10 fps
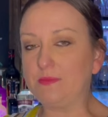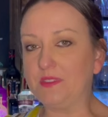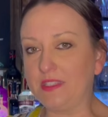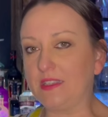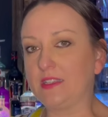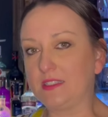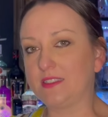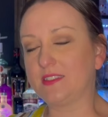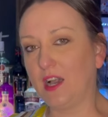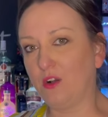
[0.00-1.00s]
me think that this
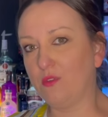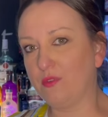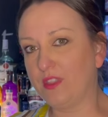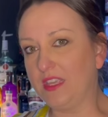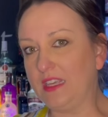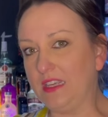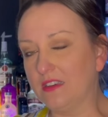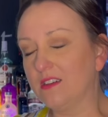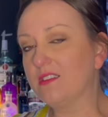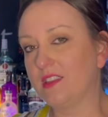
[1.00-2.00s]
is how the
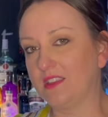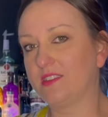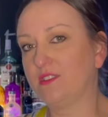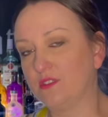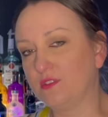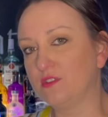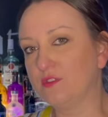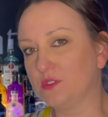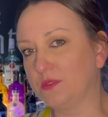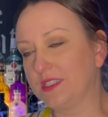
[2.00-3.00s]
things are going to go
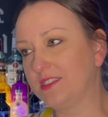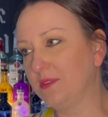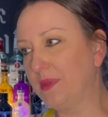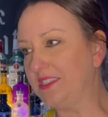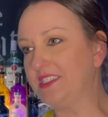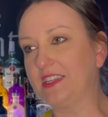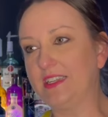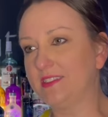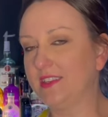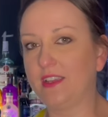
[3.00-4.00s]
forward. So
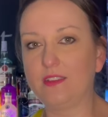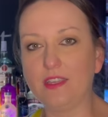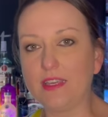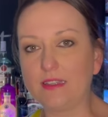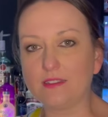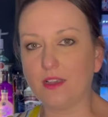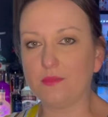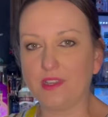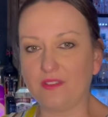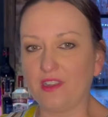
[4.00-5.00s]
basically, say in a year's
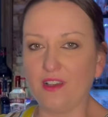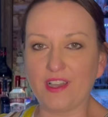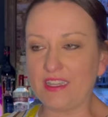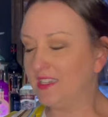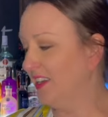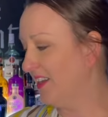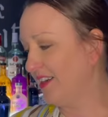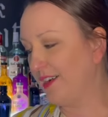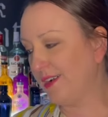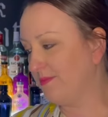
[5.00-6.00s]
time down the line,
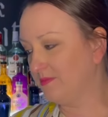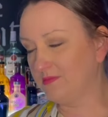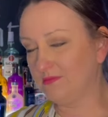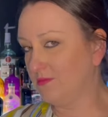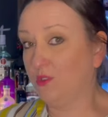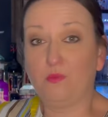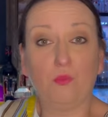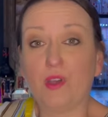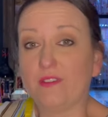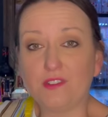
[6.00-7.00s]
um, or
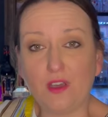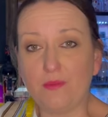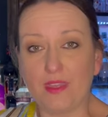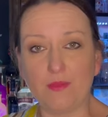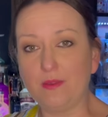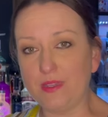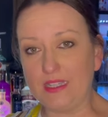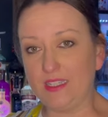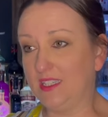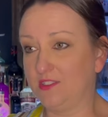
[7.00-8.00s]
whatever time there may
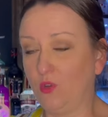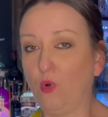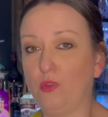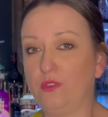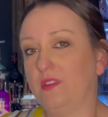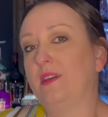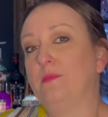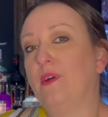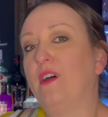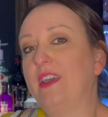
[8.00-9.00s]
be, it's all you can
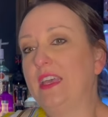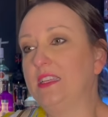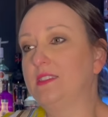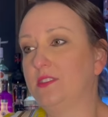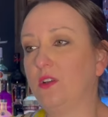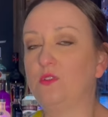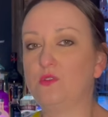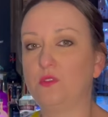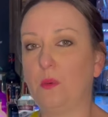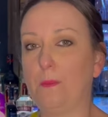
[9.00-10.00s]
buy is
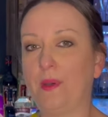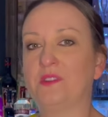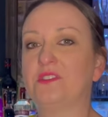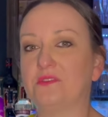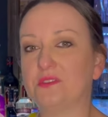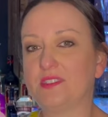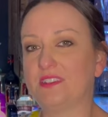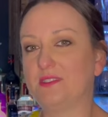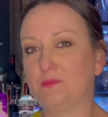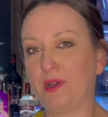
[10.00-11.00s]
those bundles.
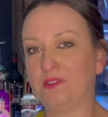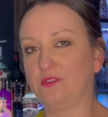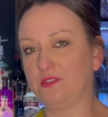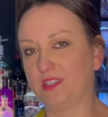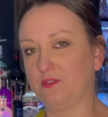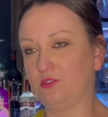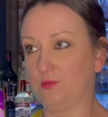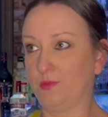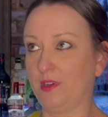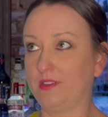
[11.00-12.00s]
Is the bundles that
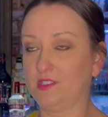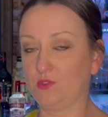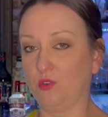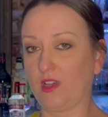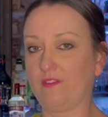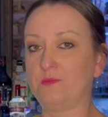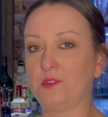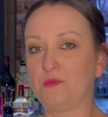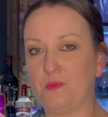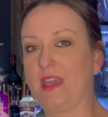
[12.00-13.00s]
supermarkets or
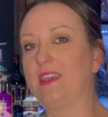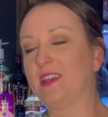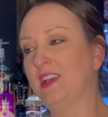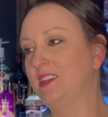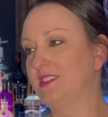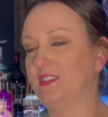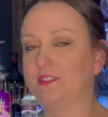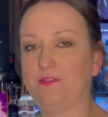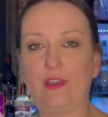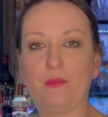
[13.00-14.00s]
government make, say
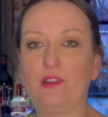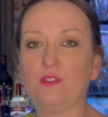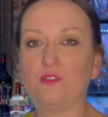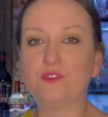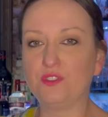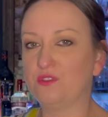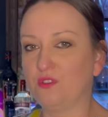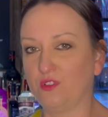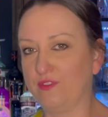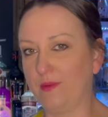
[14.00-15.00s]
it's family of two
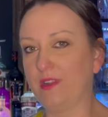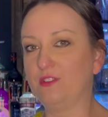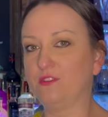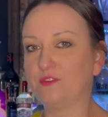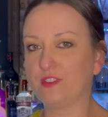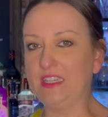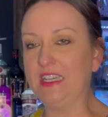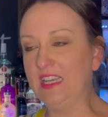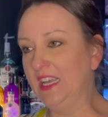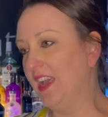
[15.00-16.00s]
or family of
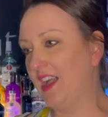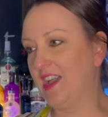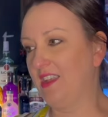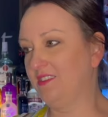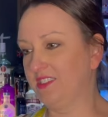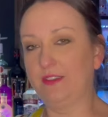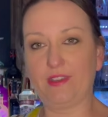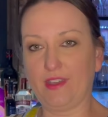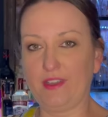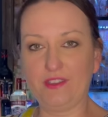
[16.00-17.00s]
three. And here
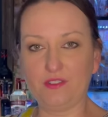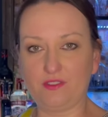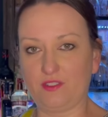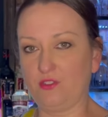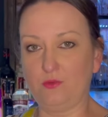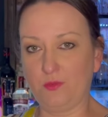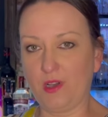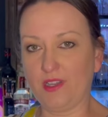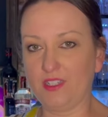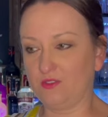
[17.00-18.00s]
we go, you go to the
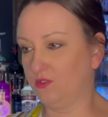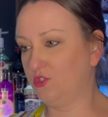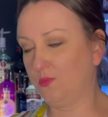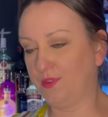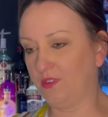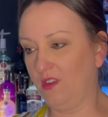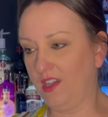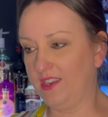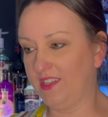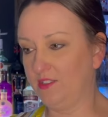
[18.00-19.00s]
supermarket or shopping
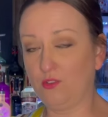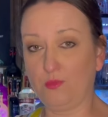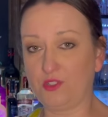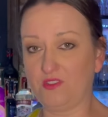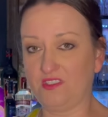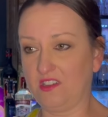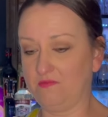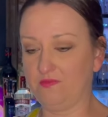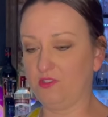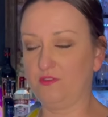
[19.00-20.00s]
online, and the options are
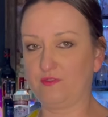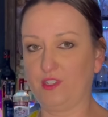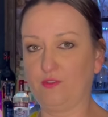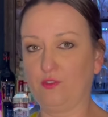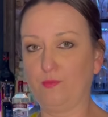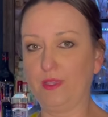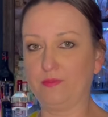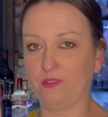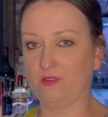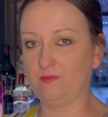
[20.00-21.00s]
two, three, or four
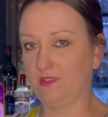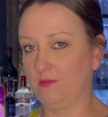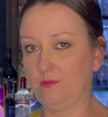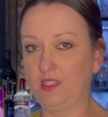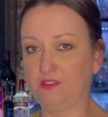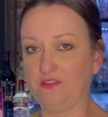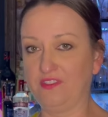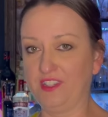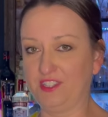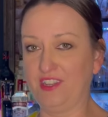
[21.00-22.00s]
people, meat or fish